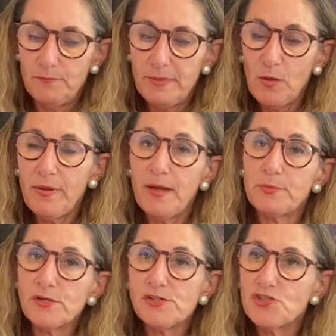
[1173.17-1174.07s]
bell
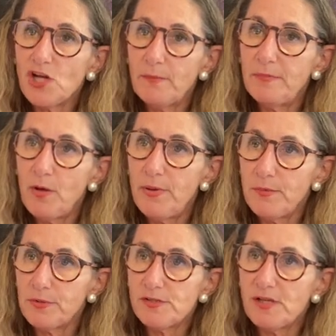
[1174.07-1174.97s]
peppers, chopped bell
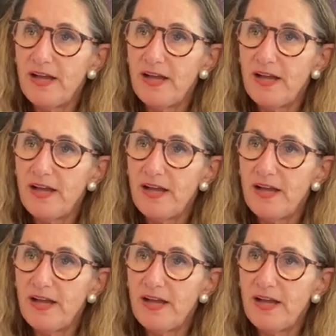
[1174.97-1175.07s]
peppers.